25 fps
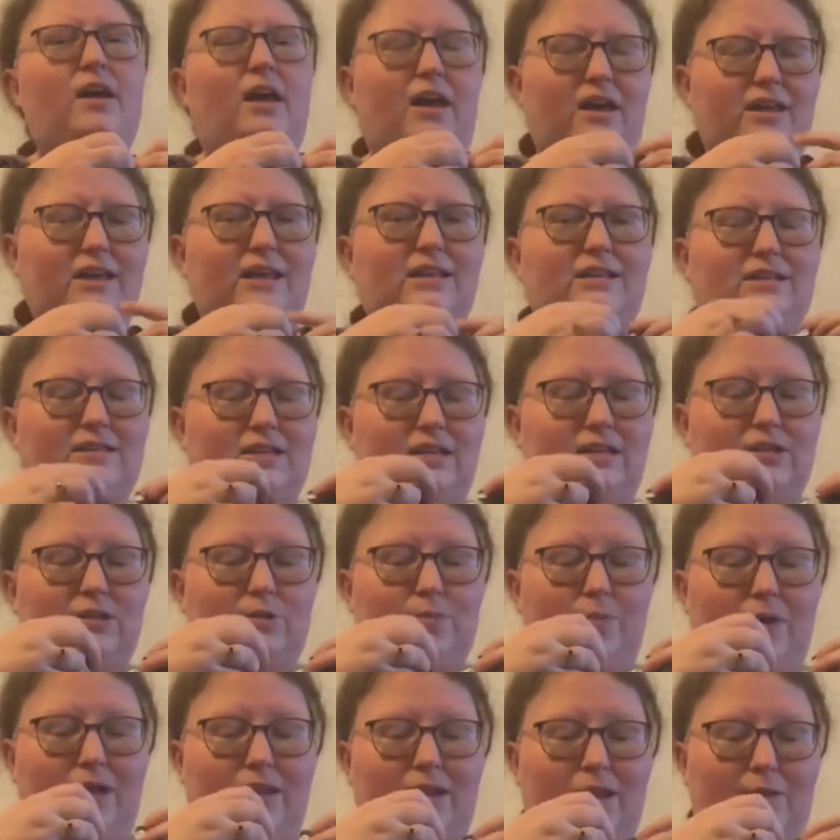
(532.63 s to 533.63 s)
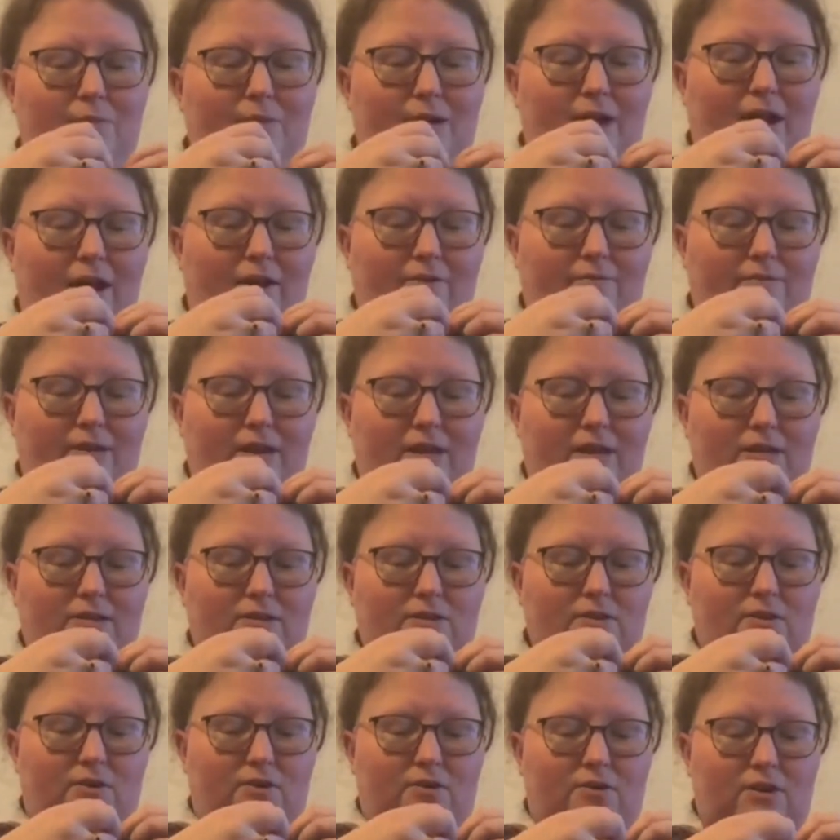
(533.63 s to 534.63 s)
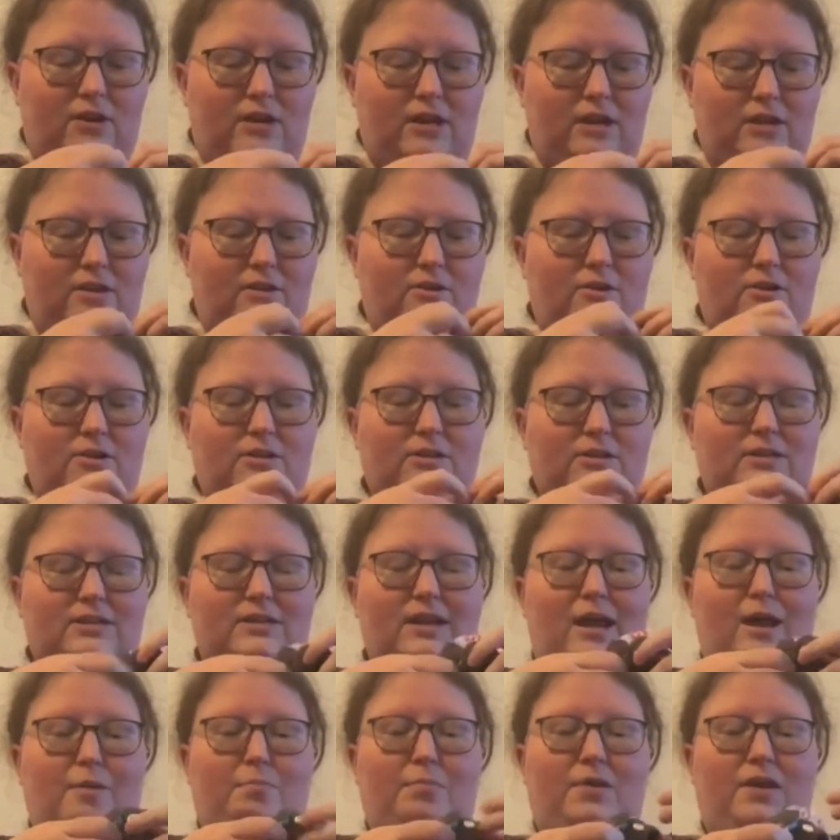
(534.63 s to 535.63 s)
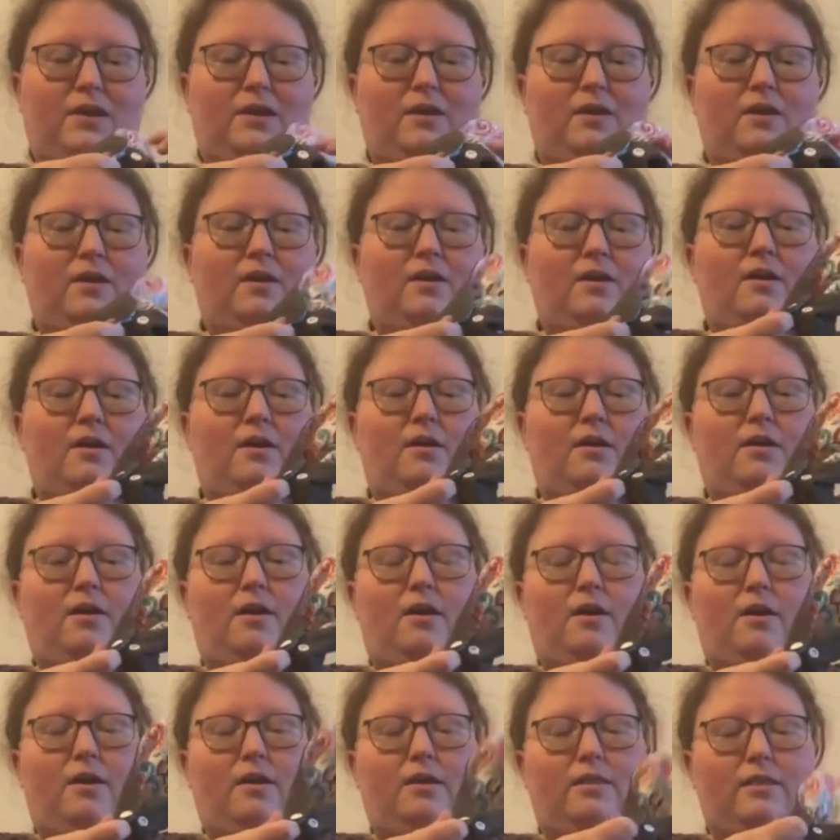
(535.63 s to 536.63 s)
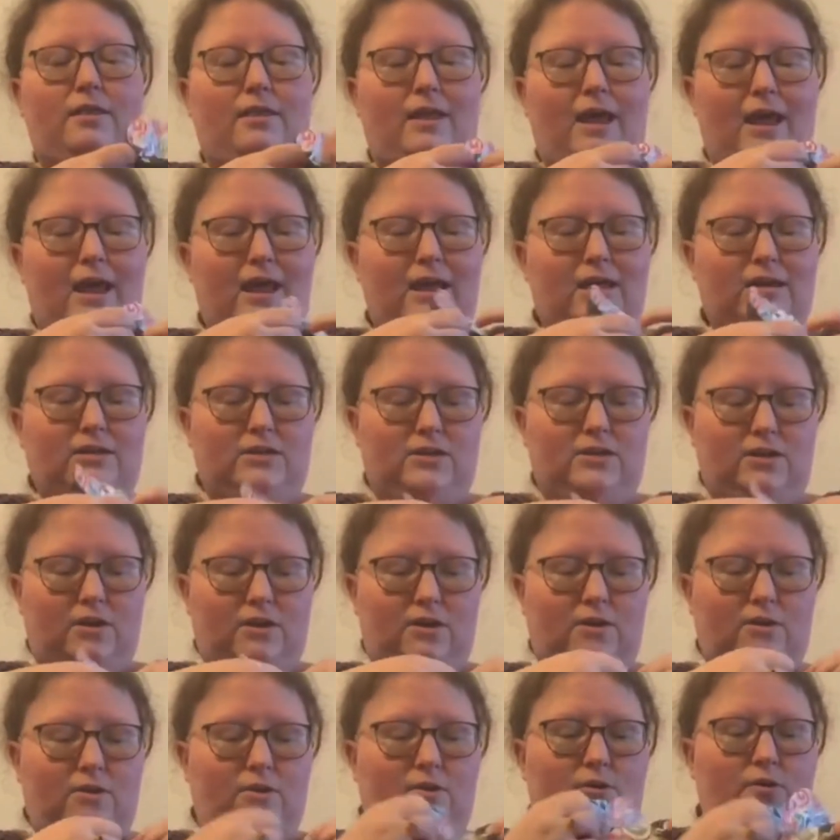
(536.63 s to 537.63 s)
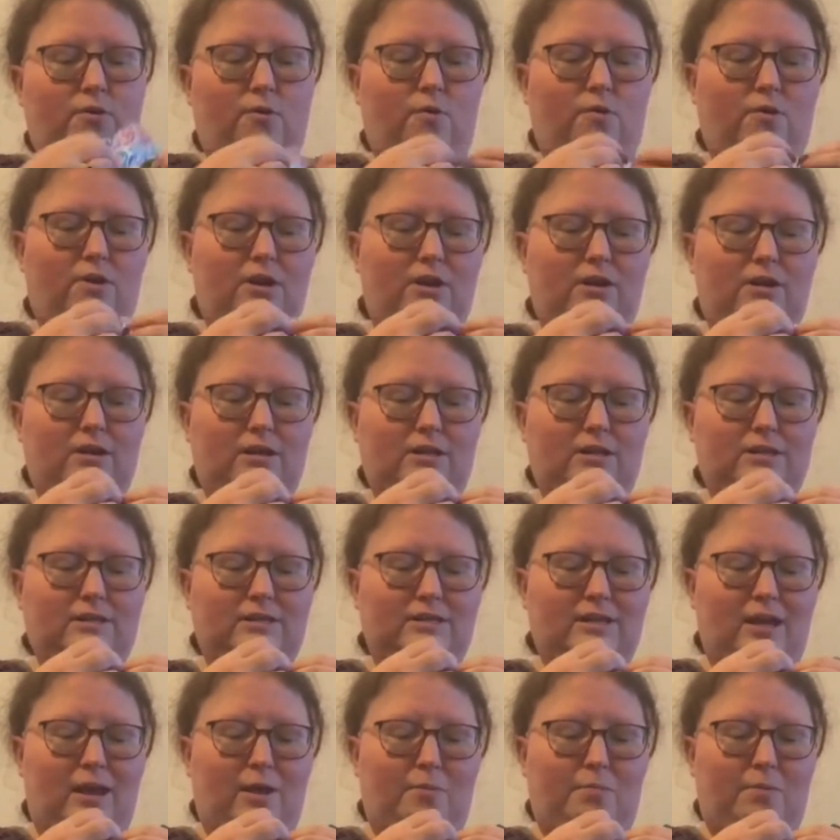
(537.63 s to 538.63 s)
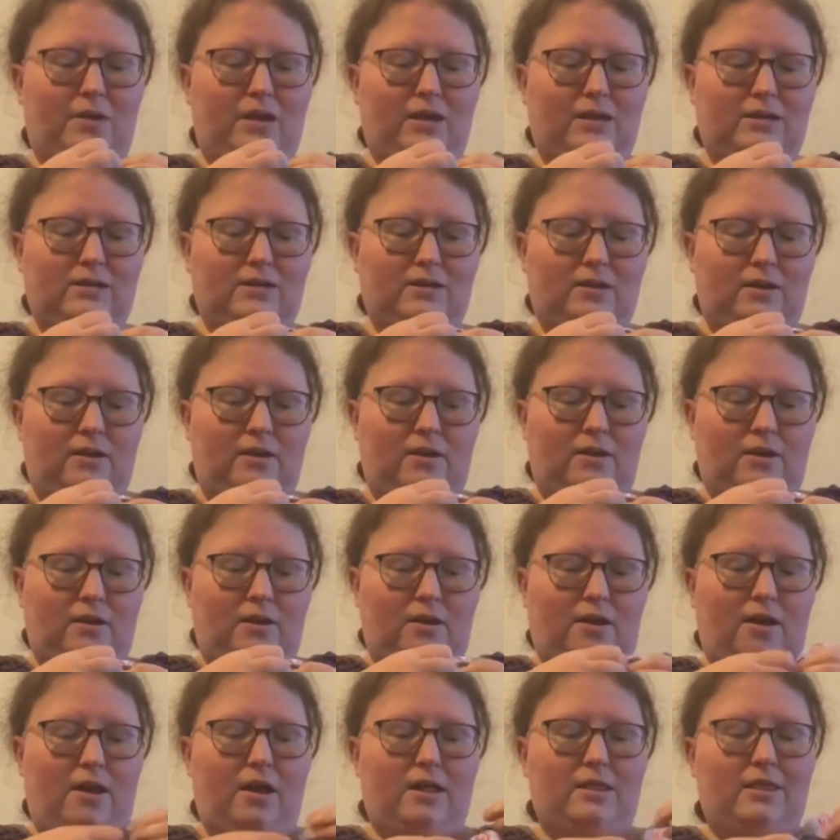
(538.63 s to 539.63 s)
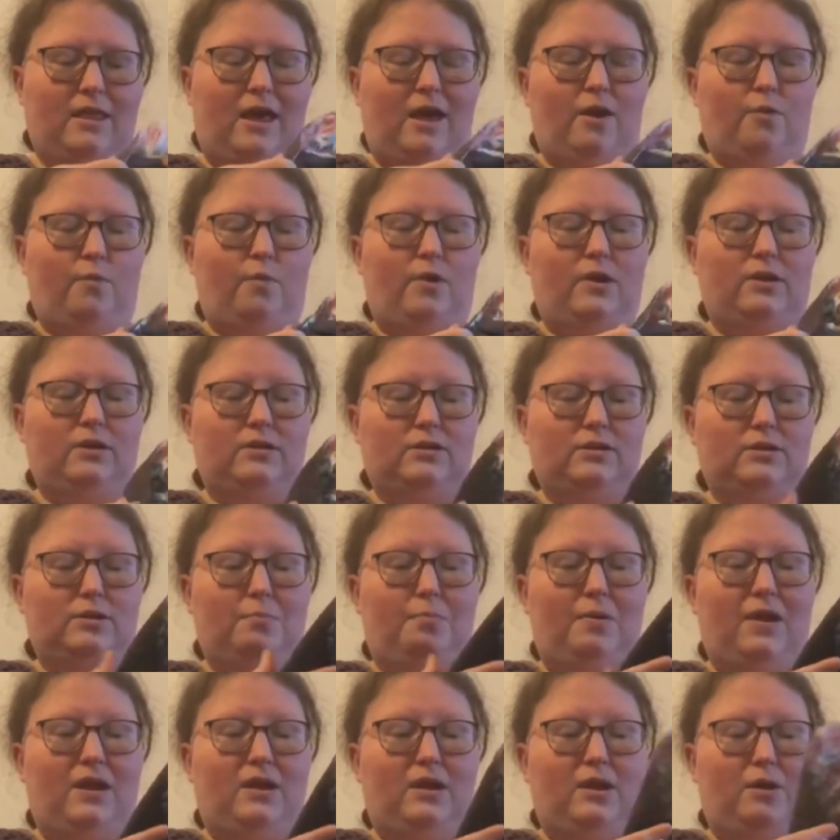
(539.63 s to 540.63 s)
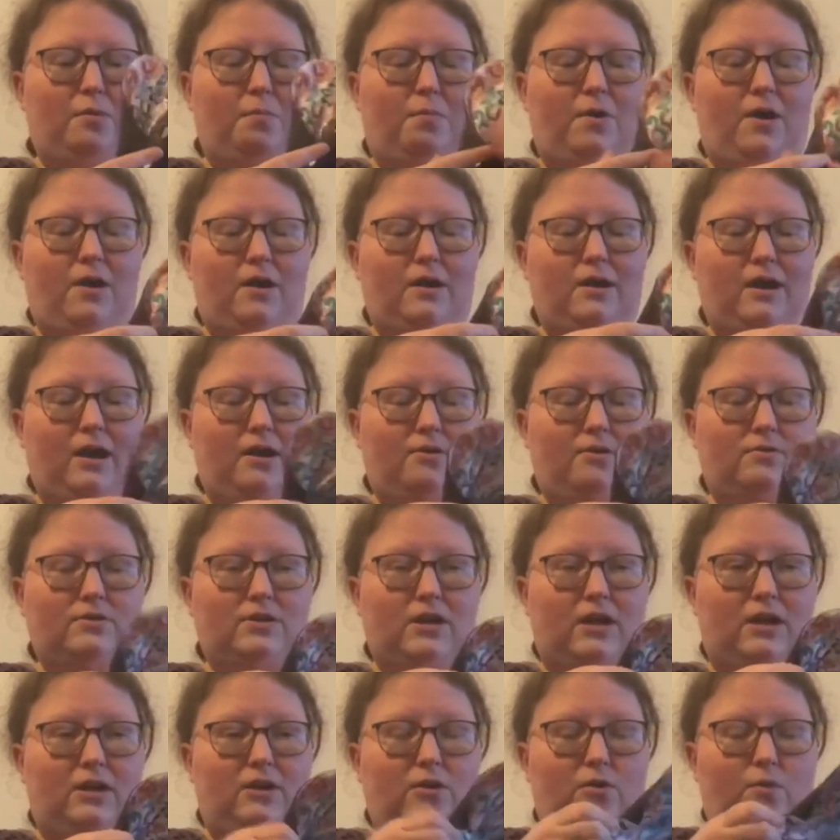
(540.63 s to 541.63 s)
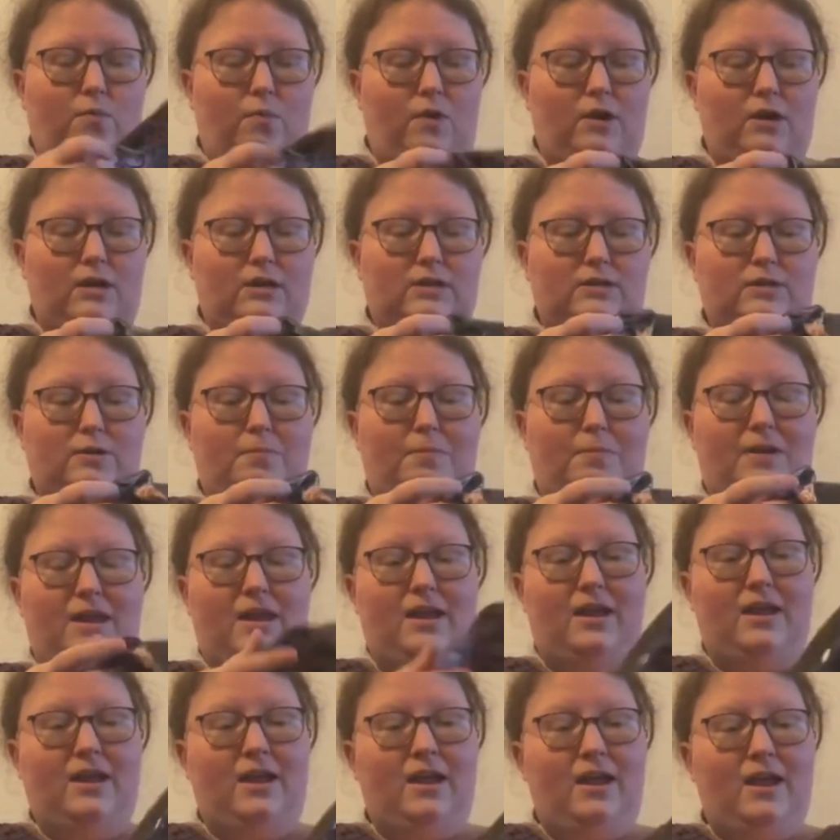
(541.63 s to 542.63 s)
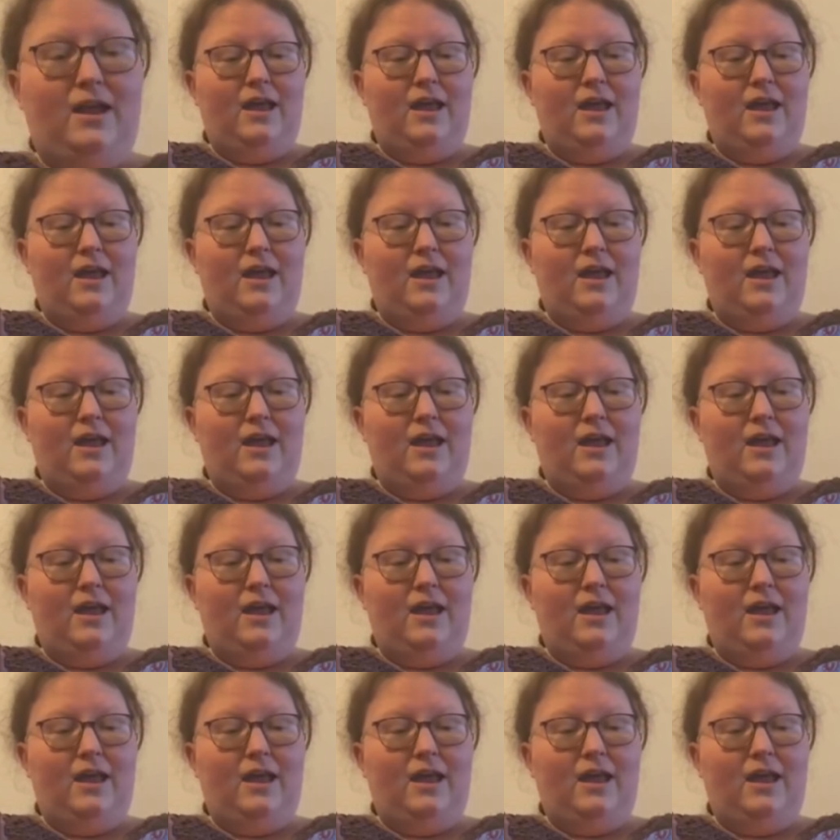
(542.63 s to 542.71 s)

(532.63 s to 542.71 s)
I guess that's why they would have that. So you can either snap it on that, or you can snap it on that one, depending upon how tight you want it to be.